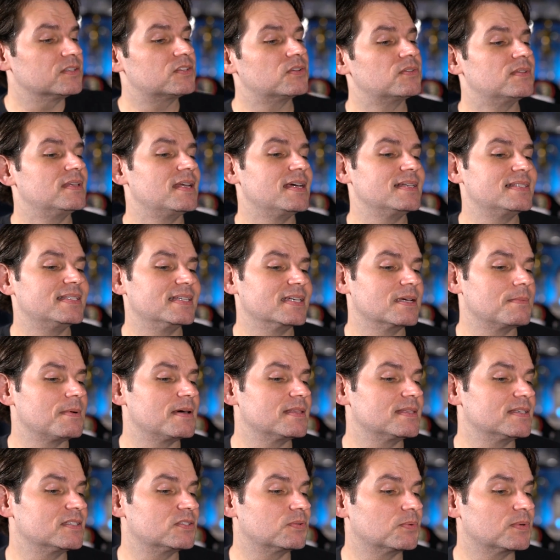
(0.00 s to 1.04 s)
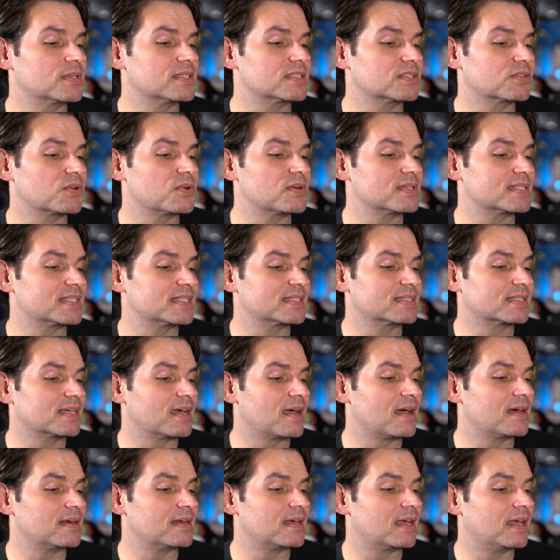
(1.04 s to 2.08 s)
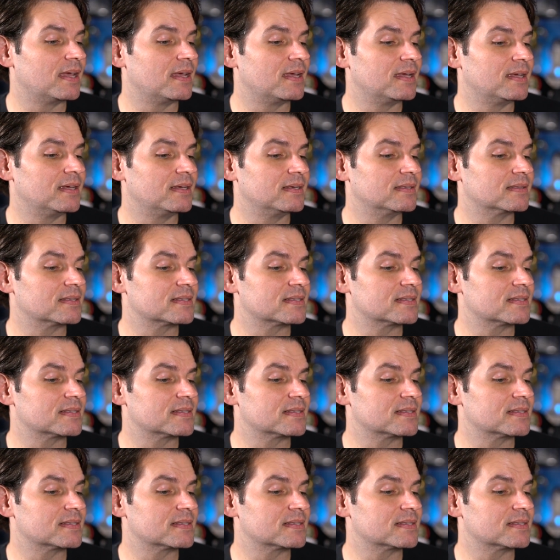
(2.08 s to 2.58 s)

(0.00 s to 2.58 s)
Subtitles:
So the nice thing about this one is, of course, it's got a,